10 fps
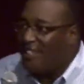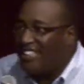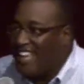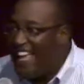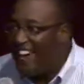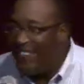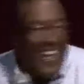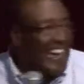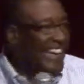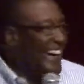bushy tailed,
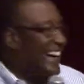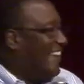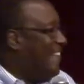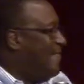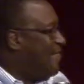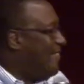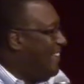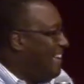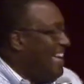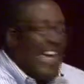ready to go,
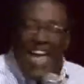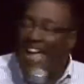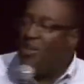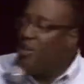and